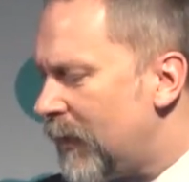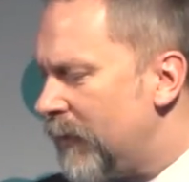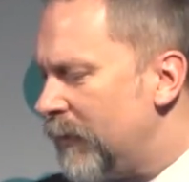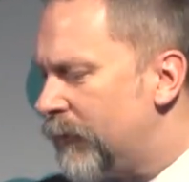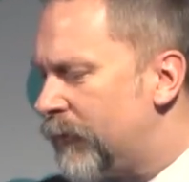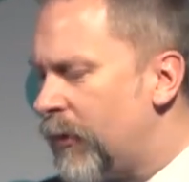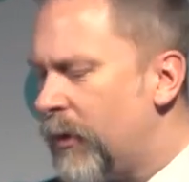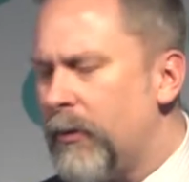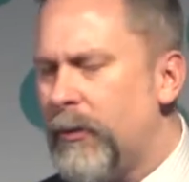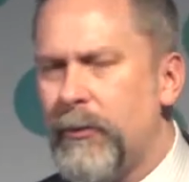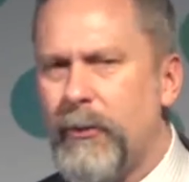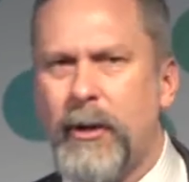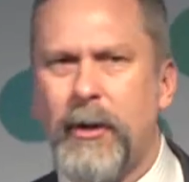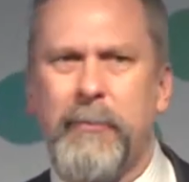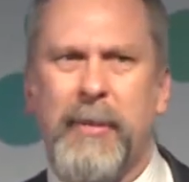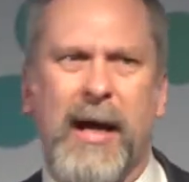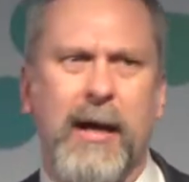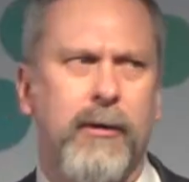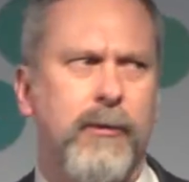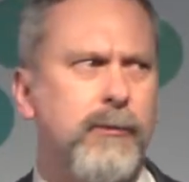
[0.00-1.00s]
So
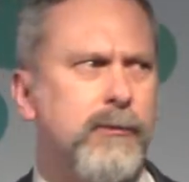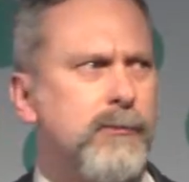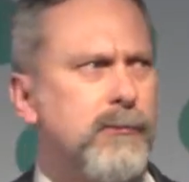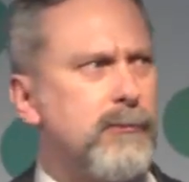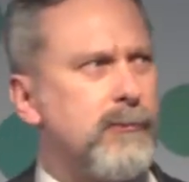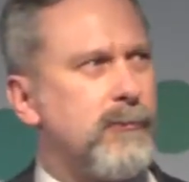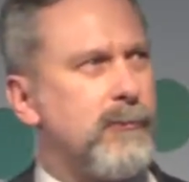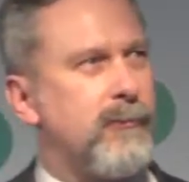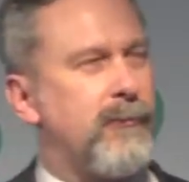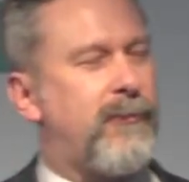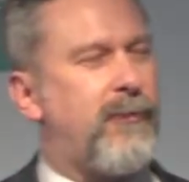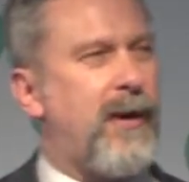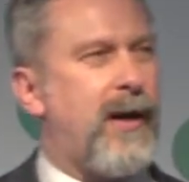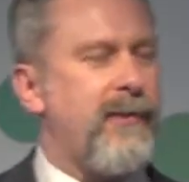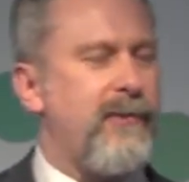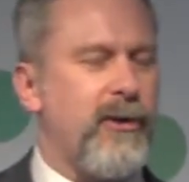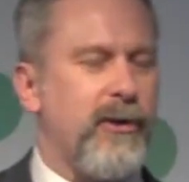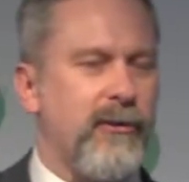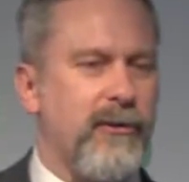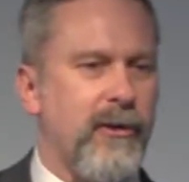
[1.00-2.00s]
about
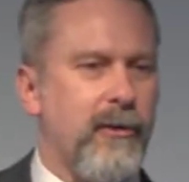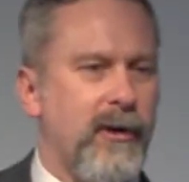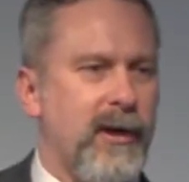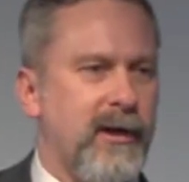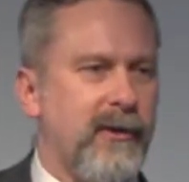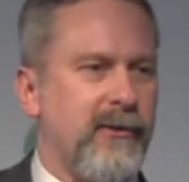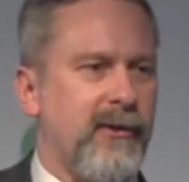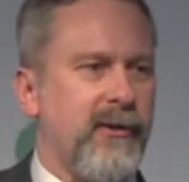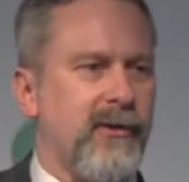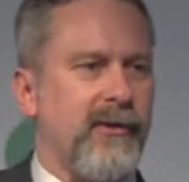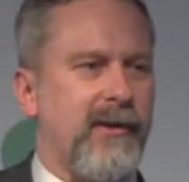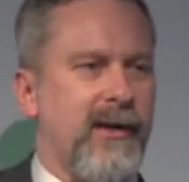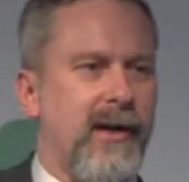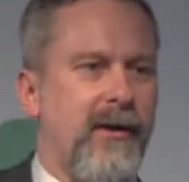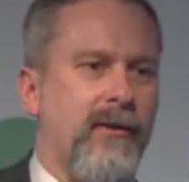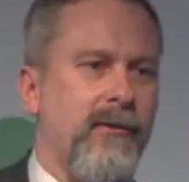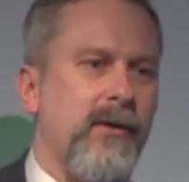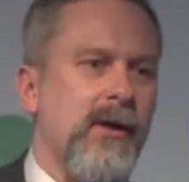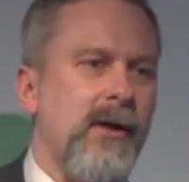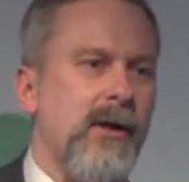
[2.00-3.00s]
5 years ago, I guess it is
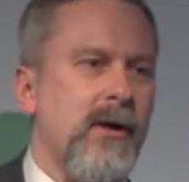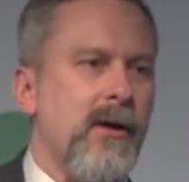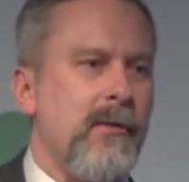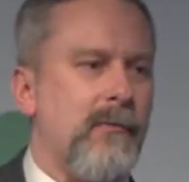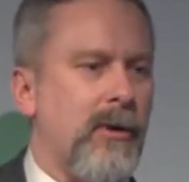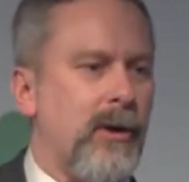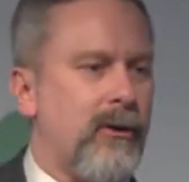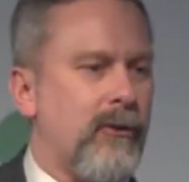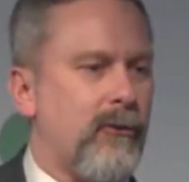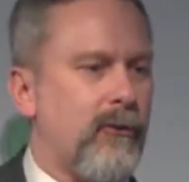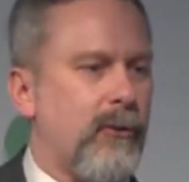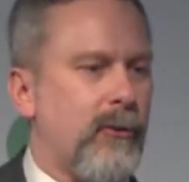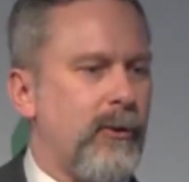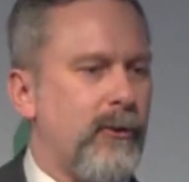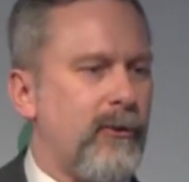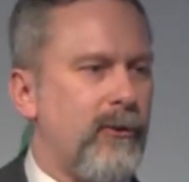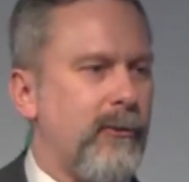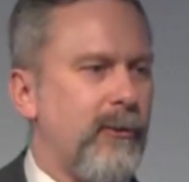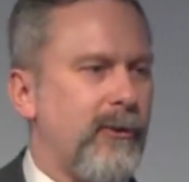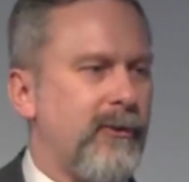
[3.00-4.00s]
now, Mark
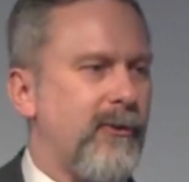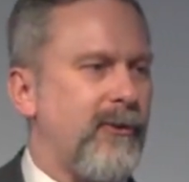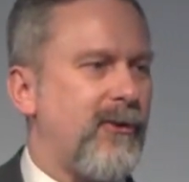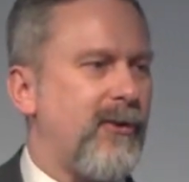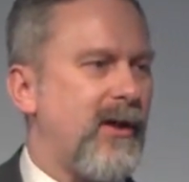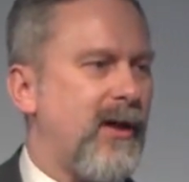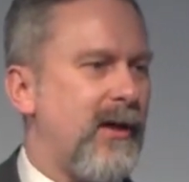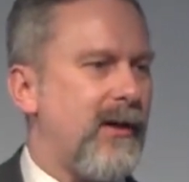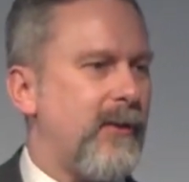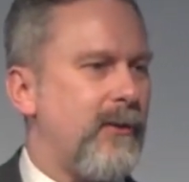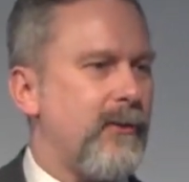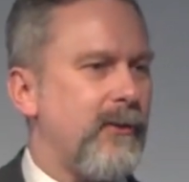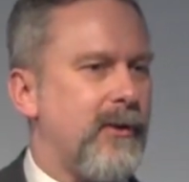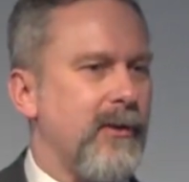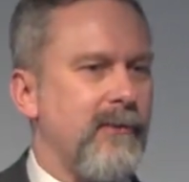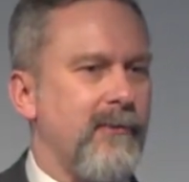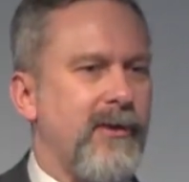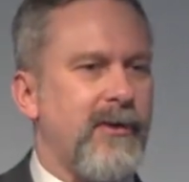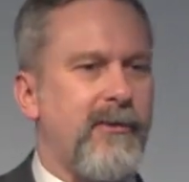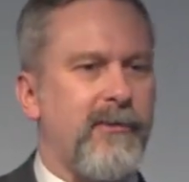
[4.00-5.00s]
Schwartz, who was a CIO,
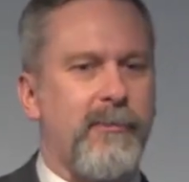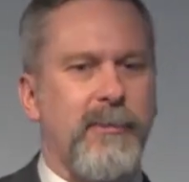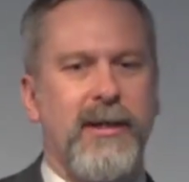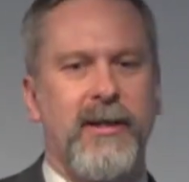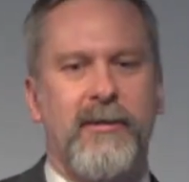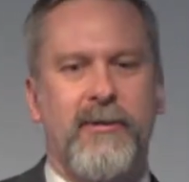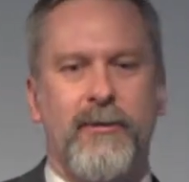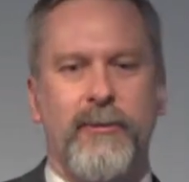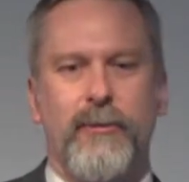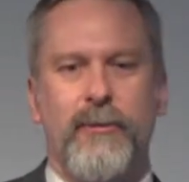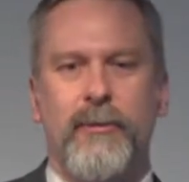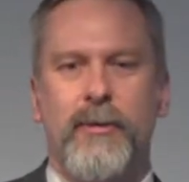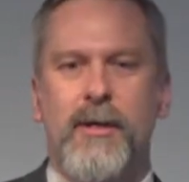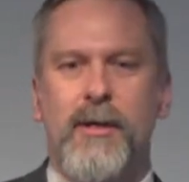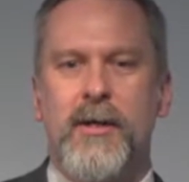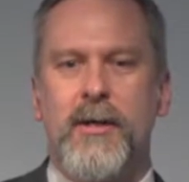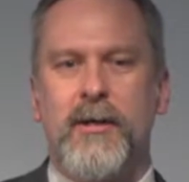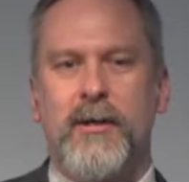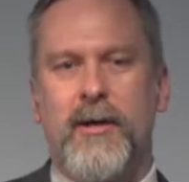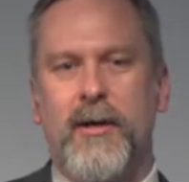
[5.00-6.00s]
convinced me to
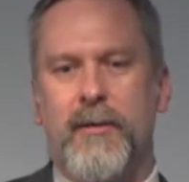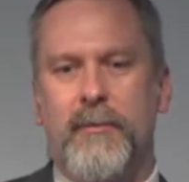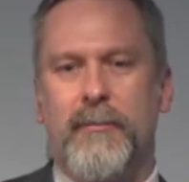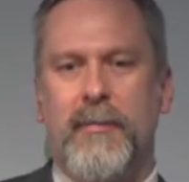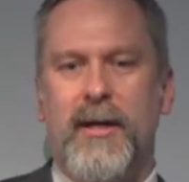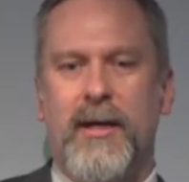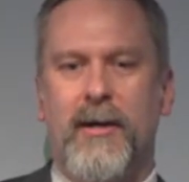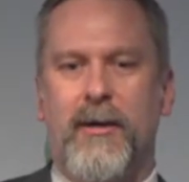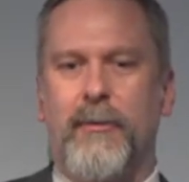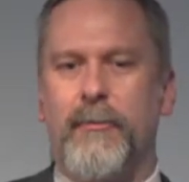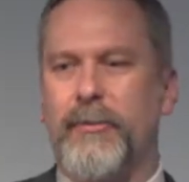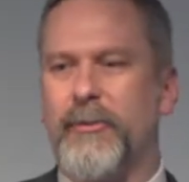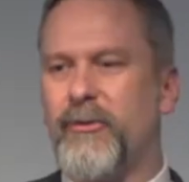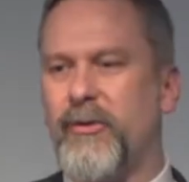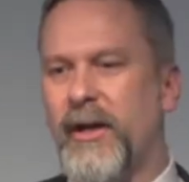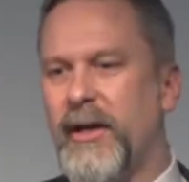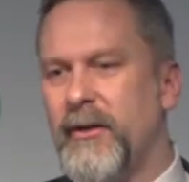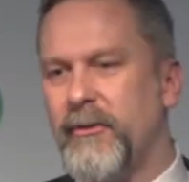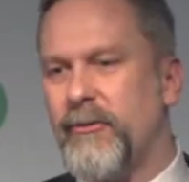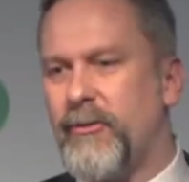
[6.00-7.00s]
come help
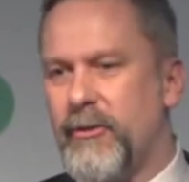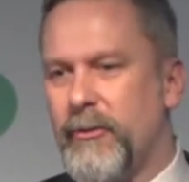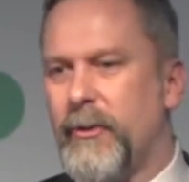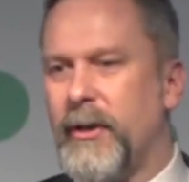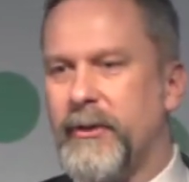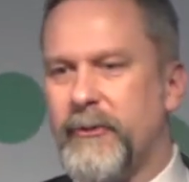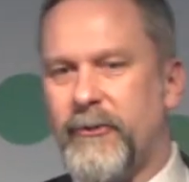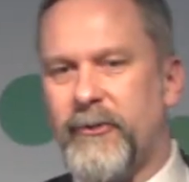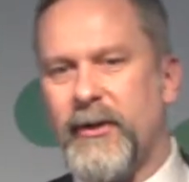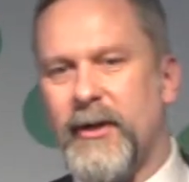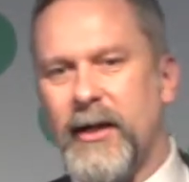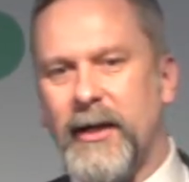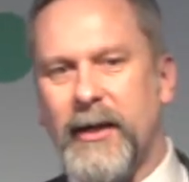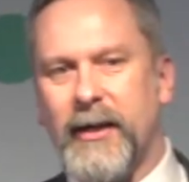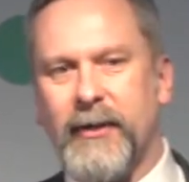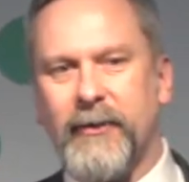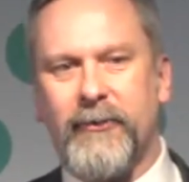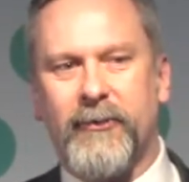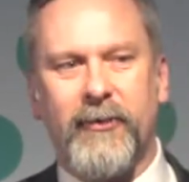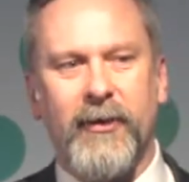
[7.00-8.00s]
change
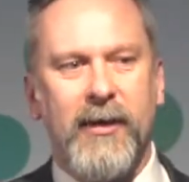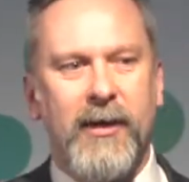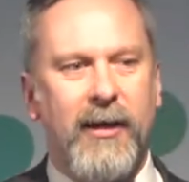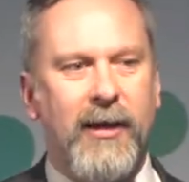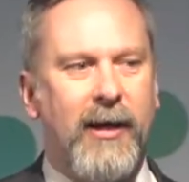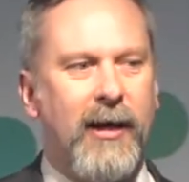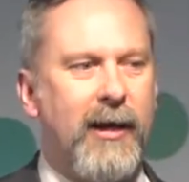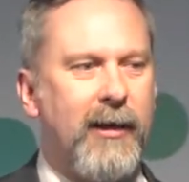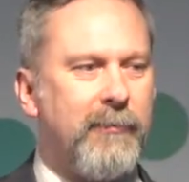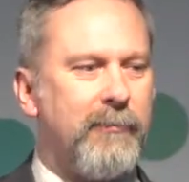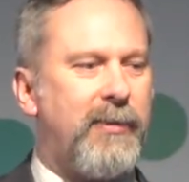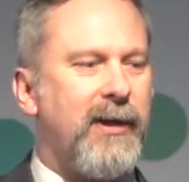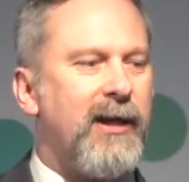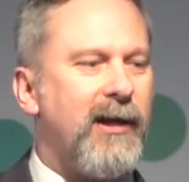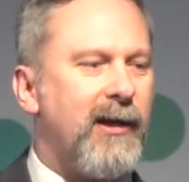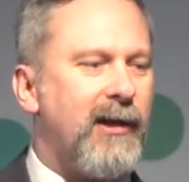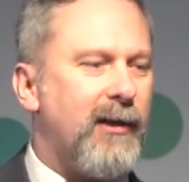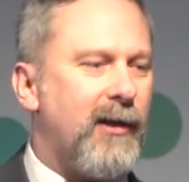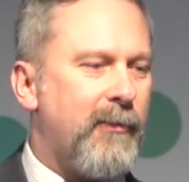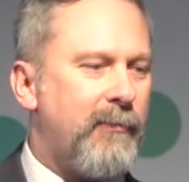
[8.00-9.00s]
USCIS and
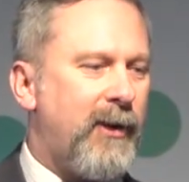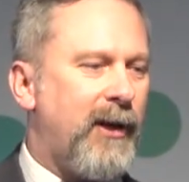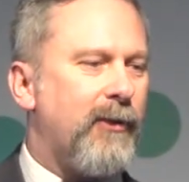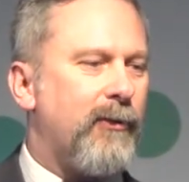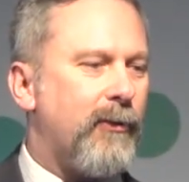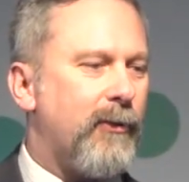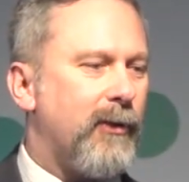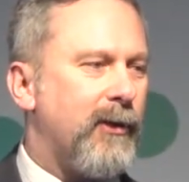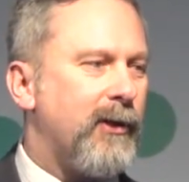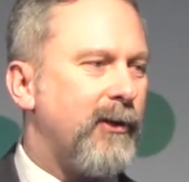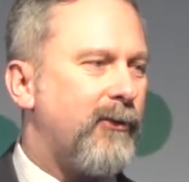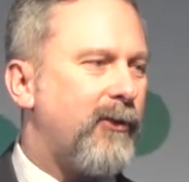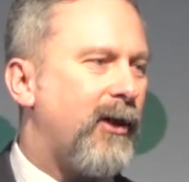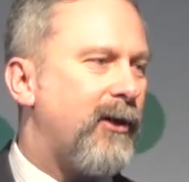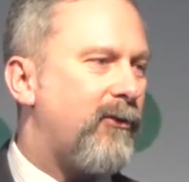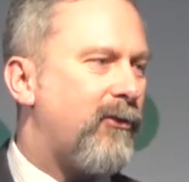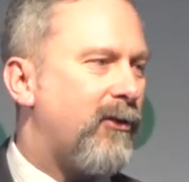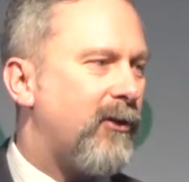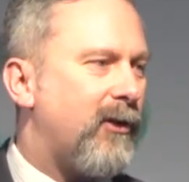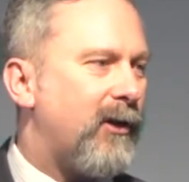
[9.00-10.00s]
be a better
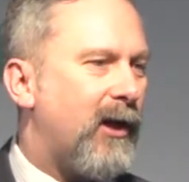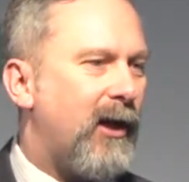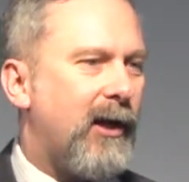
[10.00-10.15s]
organization.